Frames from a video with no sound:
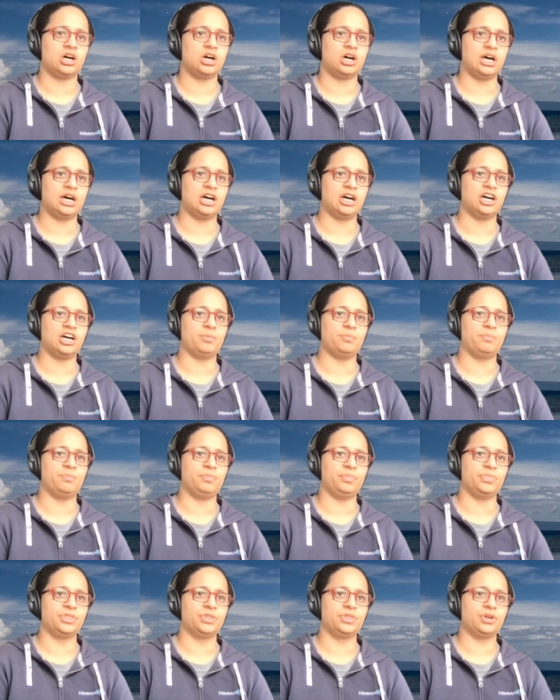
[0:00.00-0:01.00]

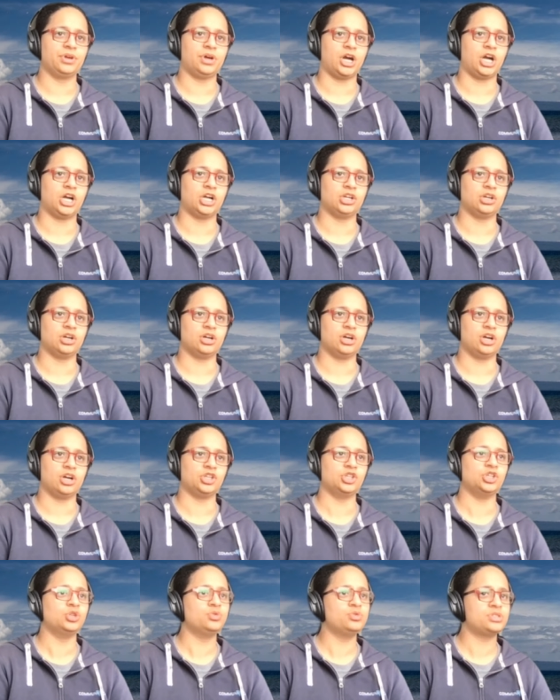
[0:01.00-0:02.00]
um, our our
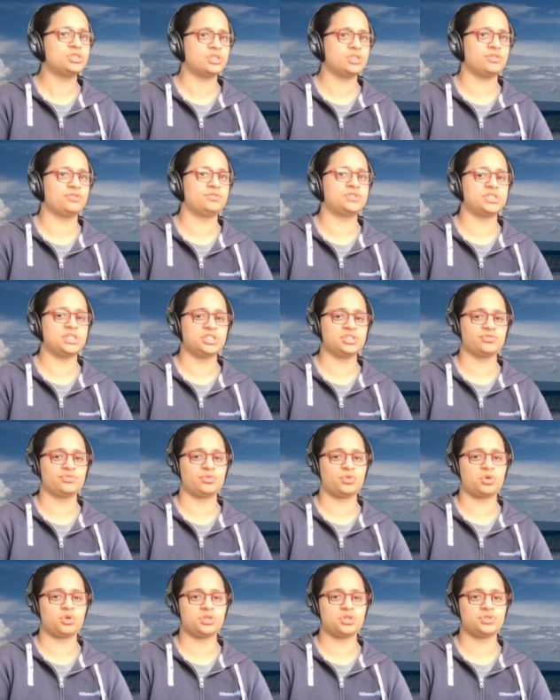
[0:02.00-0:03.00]
use of
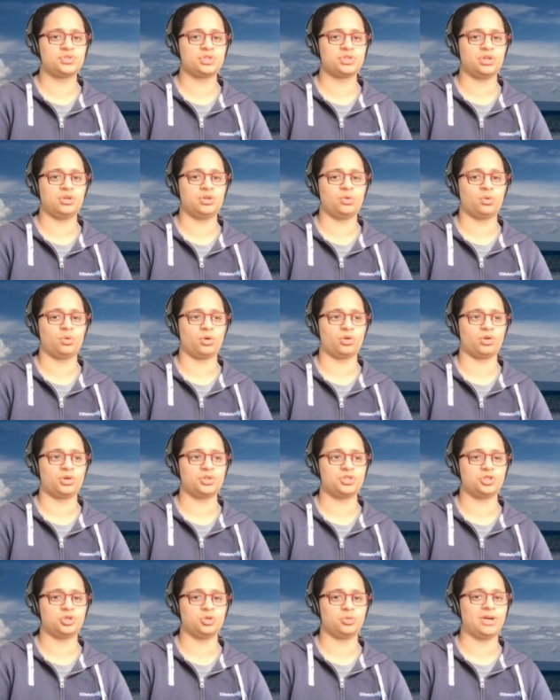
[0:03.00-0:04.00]
Salesforce in
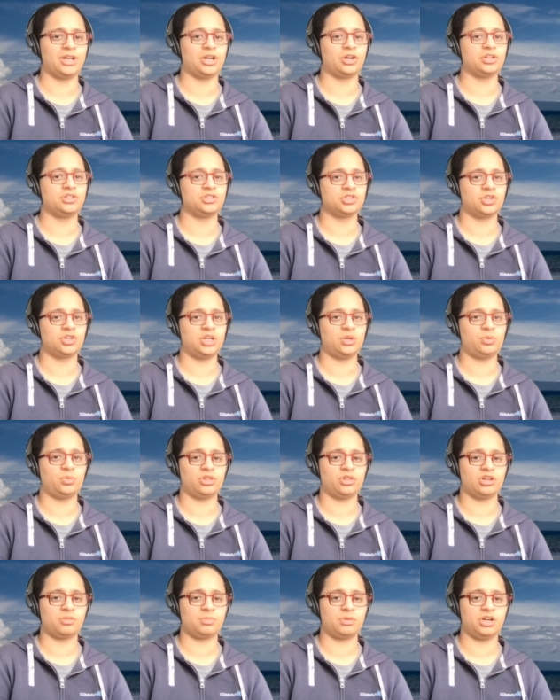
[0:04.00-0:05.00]
order to better integrate
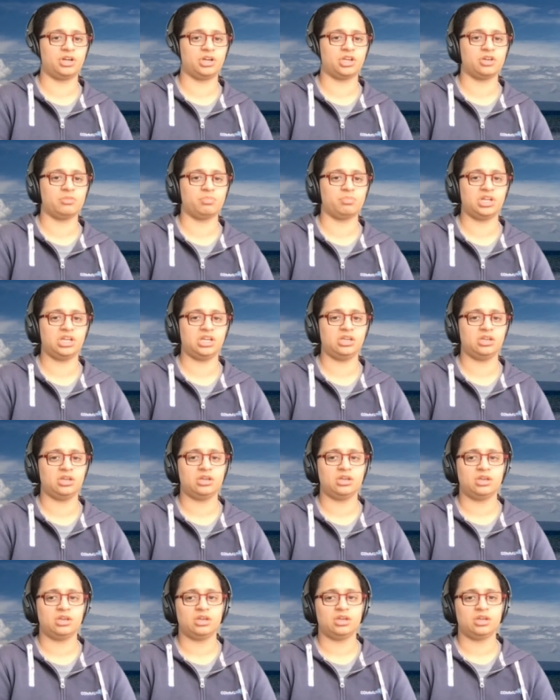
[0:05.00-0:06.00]
with our parent company.
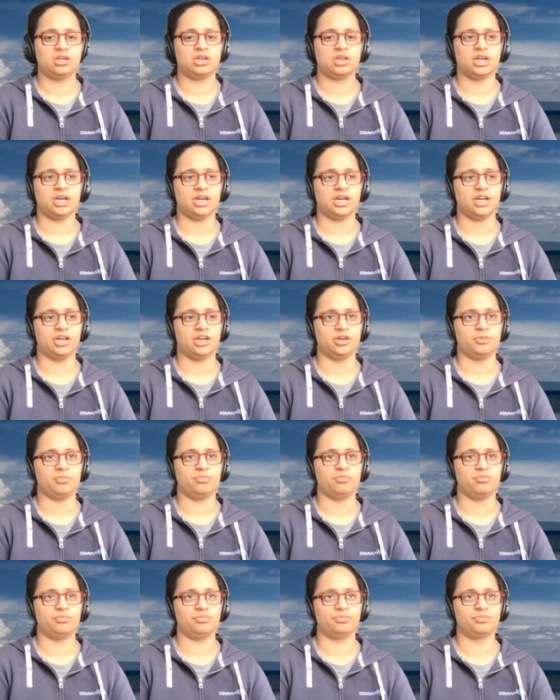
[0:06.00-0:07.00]

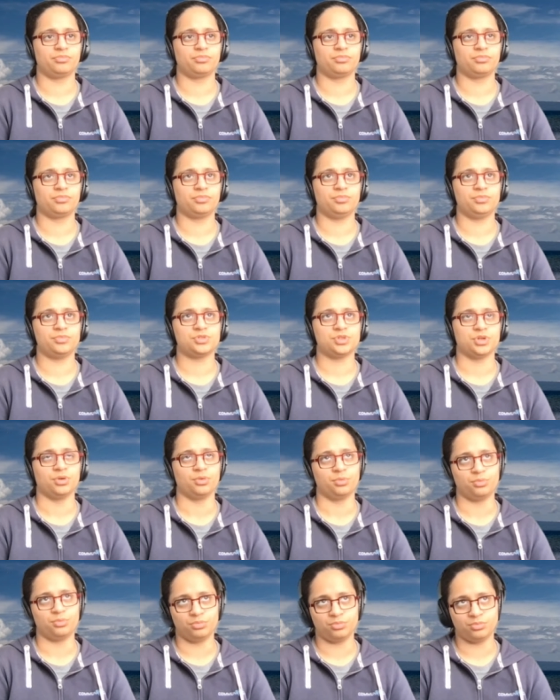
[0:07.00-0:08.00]
Um,
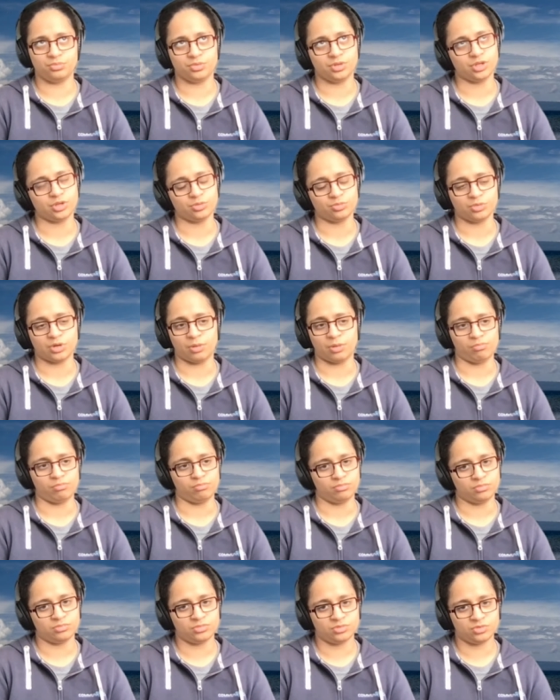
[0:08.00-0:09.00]
so you know, I'm,
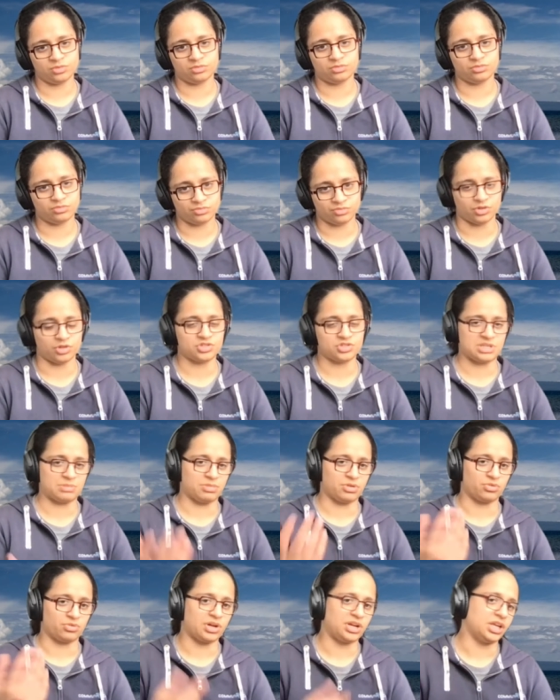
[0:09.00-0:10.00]
um, for
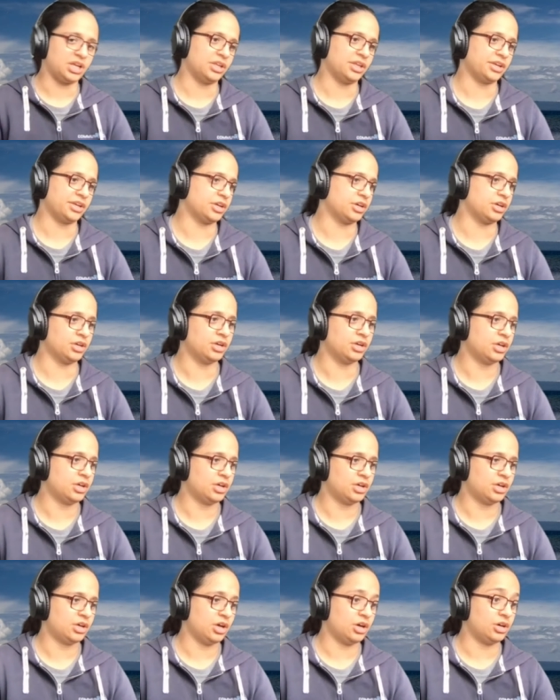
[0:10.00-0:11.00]
example, running like a,
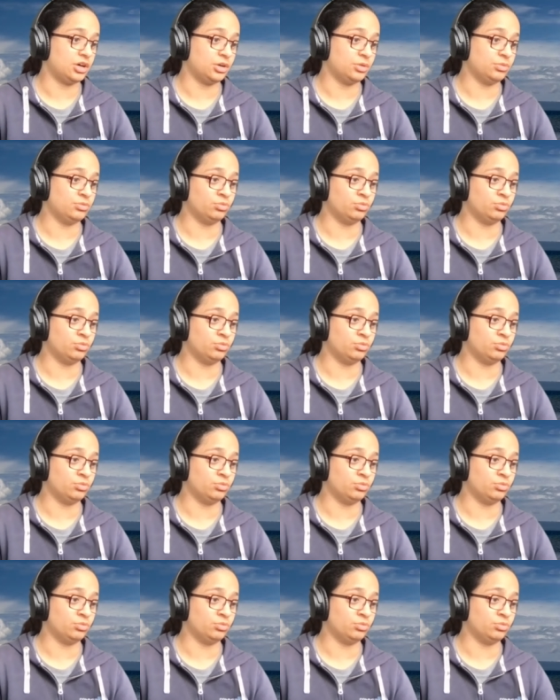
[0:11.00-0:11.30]
a